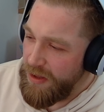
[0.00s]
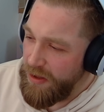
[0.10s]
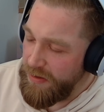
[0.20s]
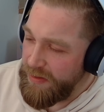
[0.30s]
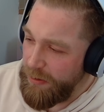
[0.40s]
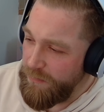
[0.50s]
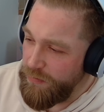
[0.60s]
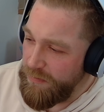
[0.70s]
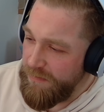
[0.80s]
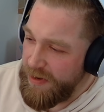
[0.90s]
herself
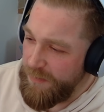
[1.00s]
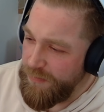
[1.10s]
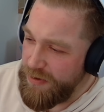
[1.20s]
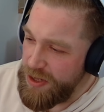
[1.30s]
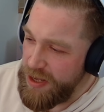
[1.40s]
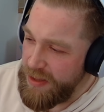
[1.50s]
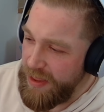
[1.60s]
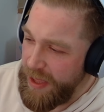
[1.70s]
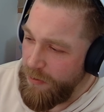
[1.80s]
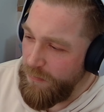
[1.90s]
would have really appreciate the
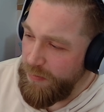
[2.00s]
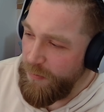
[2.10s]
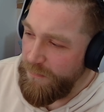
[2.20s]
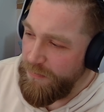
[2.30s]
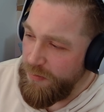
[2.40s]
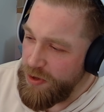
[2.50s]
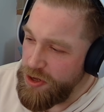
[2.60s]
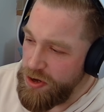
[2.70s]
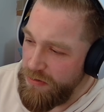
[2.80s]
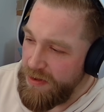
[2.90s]
help. But for a
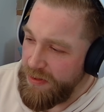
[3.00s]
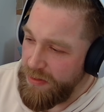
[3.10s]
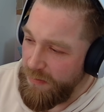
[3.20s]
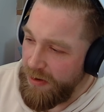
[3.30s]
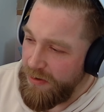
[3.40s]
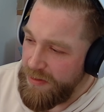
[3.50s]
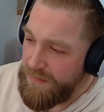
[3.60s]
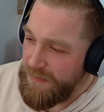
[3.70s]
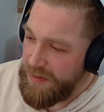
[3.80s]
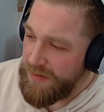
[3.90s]
majority of time, I'd like to
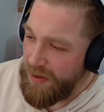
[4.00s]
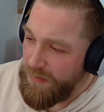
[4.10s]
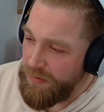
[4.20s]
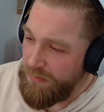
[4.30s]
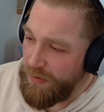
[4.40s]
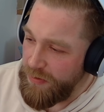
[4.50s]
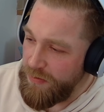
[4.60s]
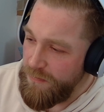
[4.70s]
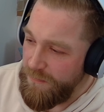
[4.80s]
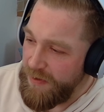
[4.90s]
think this comes across,
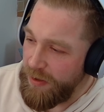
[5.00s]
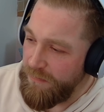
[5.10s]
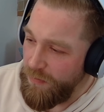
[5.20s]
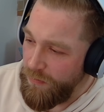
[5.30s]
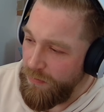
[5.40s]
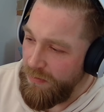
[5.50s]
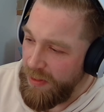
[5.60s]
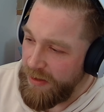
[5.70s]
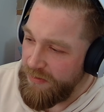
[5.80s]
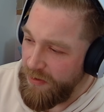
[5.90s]
you think of all
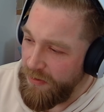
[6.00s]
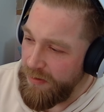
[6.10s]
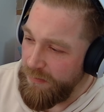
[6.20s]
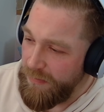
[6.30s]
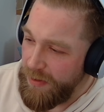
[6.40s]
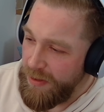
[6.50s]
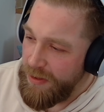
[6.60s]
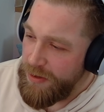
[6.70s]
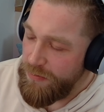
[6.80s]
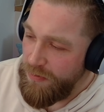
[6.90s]
that time
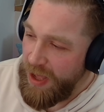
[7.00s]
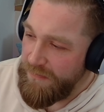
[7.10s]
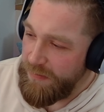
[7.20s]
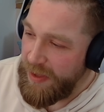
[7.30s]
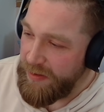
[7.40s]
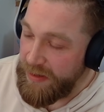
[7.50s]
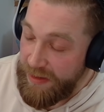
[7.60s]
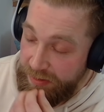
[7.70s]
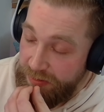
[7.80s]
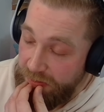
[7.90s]
you're having, basically, and
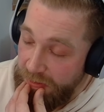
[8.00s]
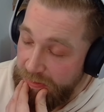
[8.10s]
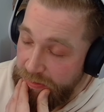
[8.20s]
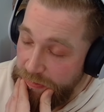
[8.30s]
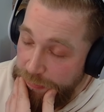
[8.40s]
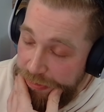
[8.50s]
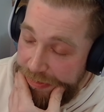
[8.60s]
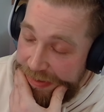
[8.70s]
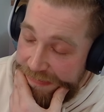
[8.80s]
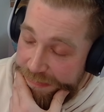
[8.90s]
this is to the point
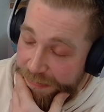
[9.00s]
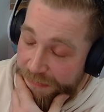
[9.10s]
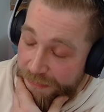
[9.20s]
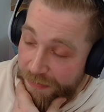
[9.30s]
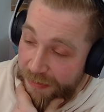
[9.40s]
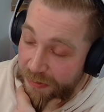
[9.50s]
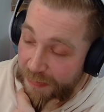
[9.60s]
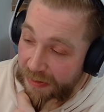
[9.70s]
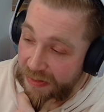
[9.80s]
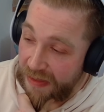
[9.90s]
that even before, it was
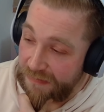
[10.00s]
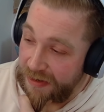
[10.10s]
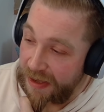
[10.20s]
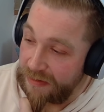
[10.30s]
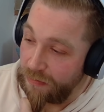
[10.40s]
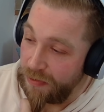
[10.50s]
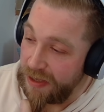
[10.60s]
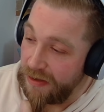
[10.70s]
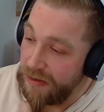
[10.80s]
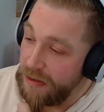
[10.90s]
about 7 days a
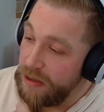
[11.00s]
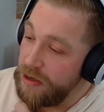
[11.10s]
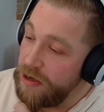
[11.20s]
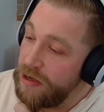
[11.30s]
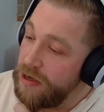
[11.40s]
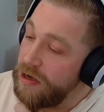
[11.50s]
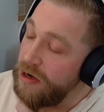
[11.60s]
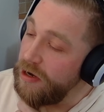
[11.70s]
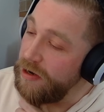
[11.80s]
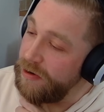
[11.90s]
week.
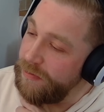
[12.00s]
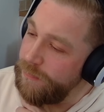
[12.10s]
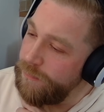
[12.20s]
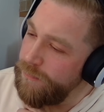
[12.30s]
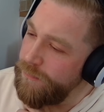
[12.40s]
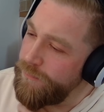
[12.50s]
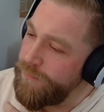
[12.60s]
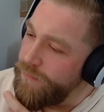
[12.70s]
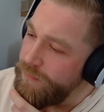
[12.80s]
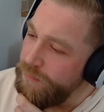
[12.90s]
Usually,
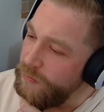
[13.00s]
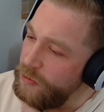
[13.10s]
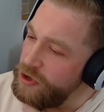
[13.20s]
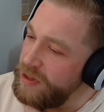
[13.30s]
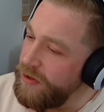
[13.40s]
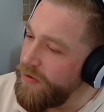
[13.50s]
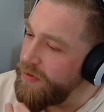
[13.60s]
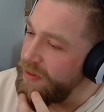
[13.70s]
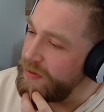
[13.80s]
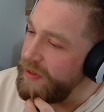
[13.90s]
you know,
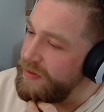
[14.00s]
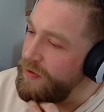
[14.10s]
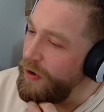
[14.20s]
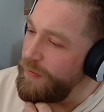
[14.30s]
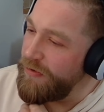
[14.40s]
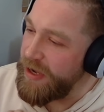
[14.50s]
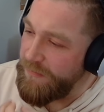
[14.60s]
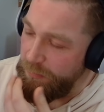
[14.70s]
there's not a break